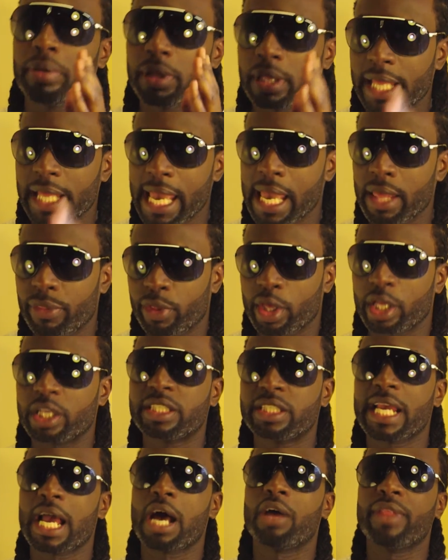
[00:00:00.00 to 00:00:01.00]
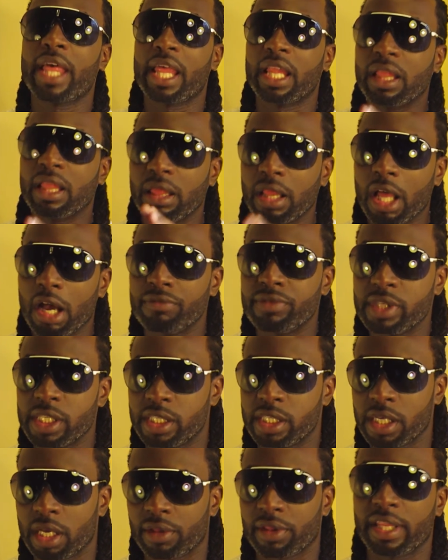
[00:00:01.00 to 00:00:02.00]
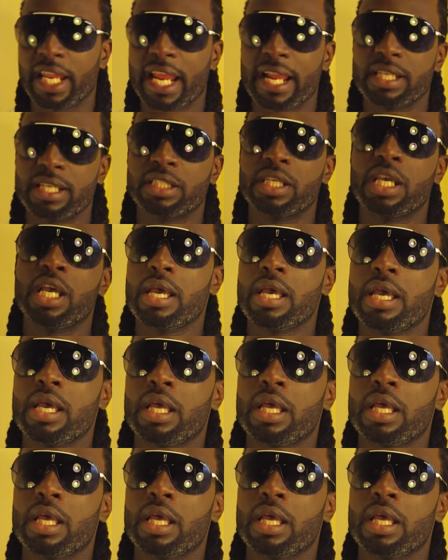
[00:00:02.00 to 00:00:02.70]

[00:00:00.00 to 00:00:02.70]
planned their child, that loves each other, that is